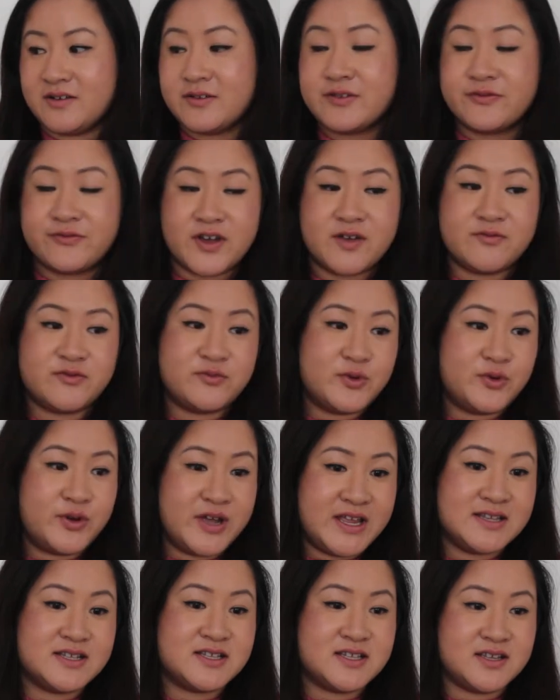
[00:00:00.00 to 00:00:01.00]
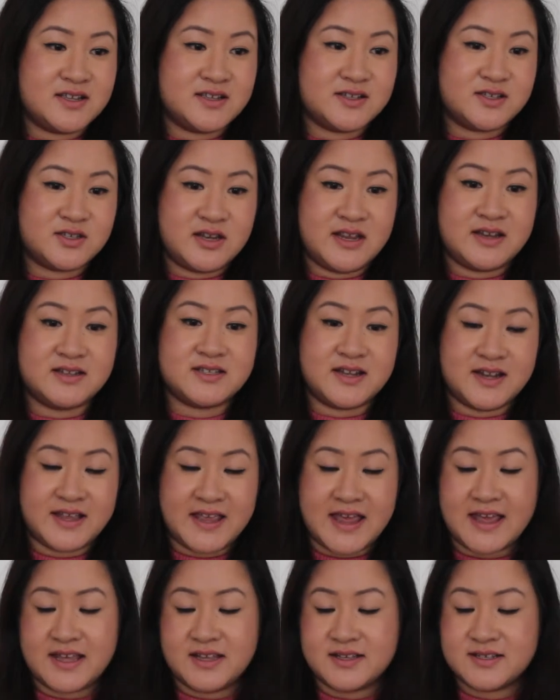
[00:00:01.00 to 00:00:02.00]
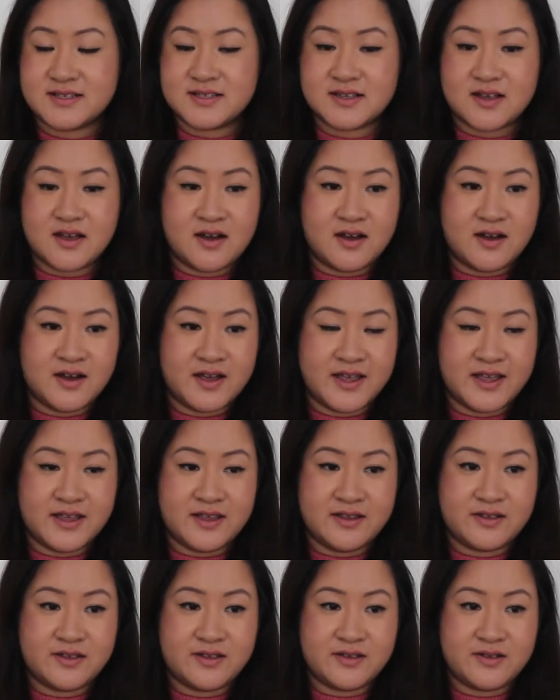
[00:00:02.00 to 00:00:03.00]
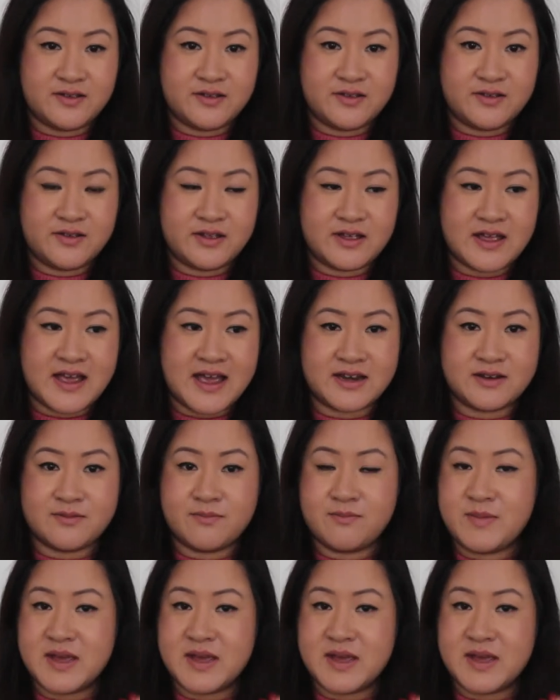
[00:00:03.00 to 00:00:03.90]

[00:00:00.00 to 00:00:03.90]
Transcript: Furthermore, into the case, I had